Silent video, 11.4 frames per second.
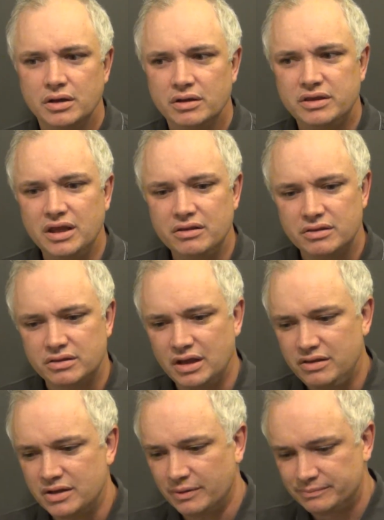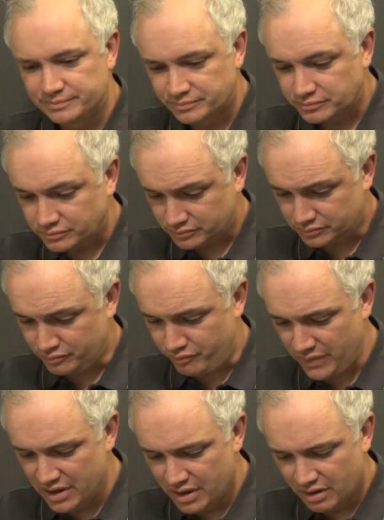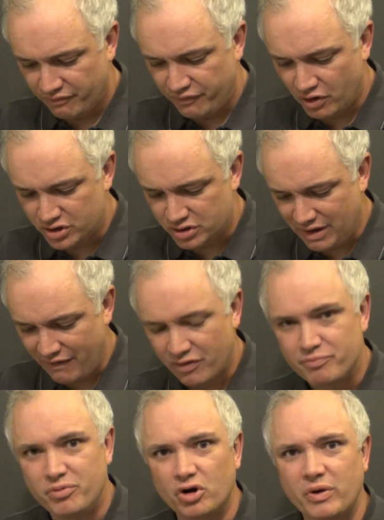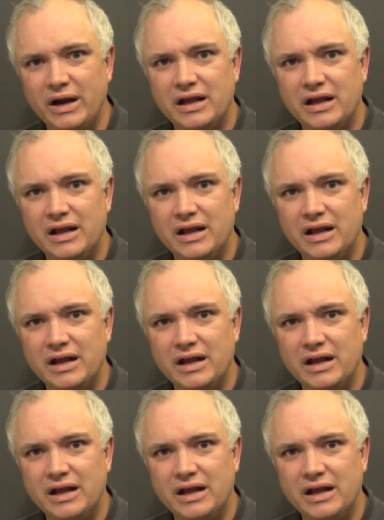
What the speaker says: Then the folks who have the book reading